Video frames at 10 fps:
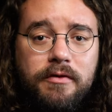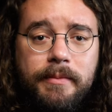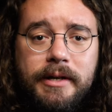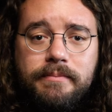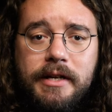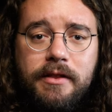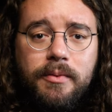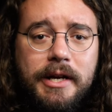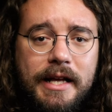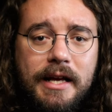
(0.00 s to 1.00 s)
movement. In
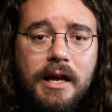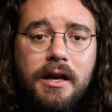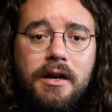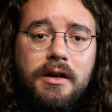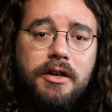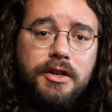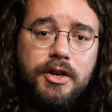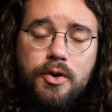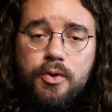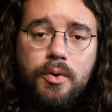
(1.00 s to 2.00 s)
3D,
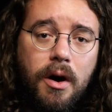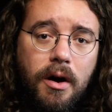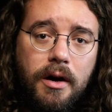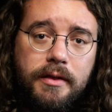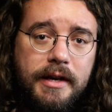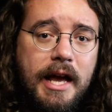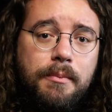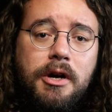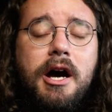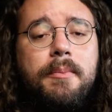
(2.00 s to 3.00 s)
you are the
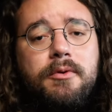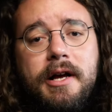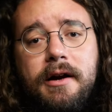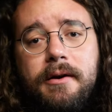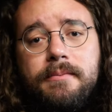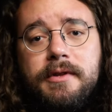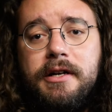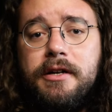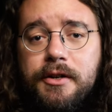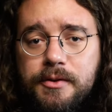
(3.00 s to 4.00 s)
camera operator. The
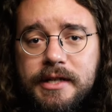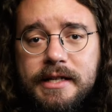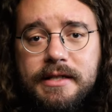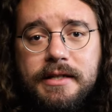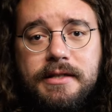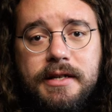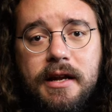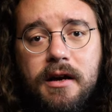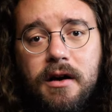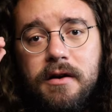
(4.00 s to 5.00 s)
good news is
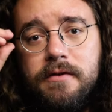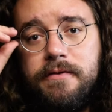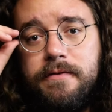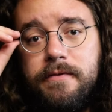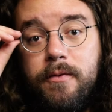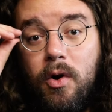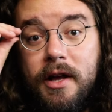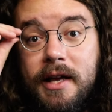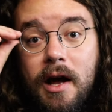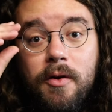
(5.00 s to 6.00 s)
instead of
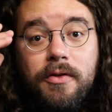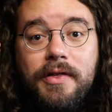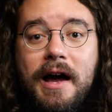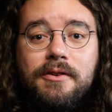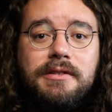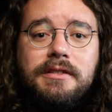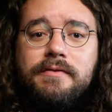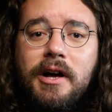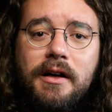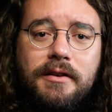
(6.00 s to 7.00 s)
forking out thousands
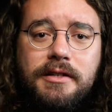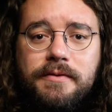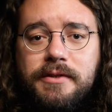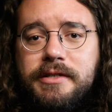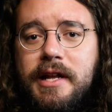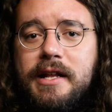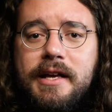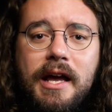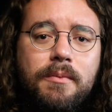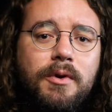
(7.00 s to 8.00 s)
of dollars for
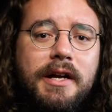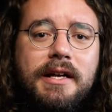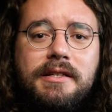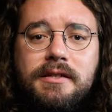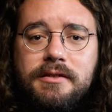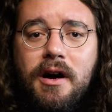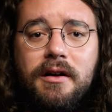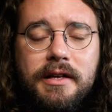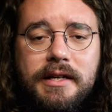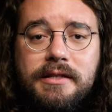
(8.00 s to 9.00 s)
Steadicam rigs and
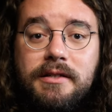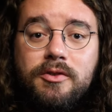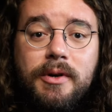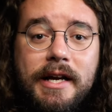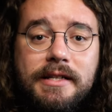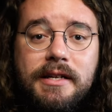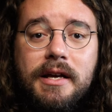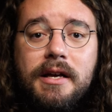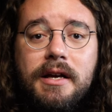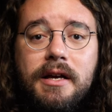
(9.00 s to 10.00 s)
dollies and cranes,
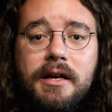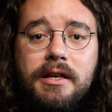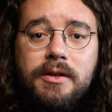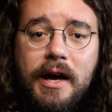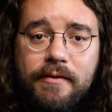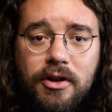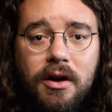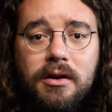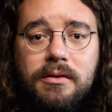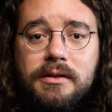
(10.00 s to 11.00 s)
you have it
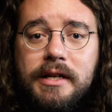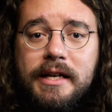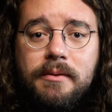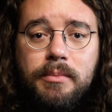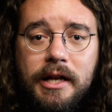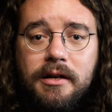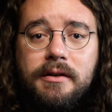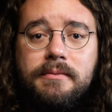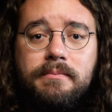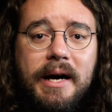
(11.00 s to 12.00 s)
all in
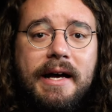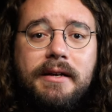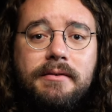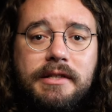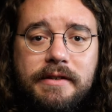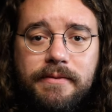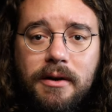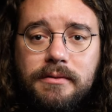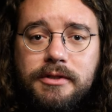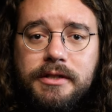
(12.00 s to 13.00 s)
Blender by
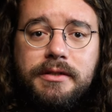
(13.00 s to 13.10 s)
default.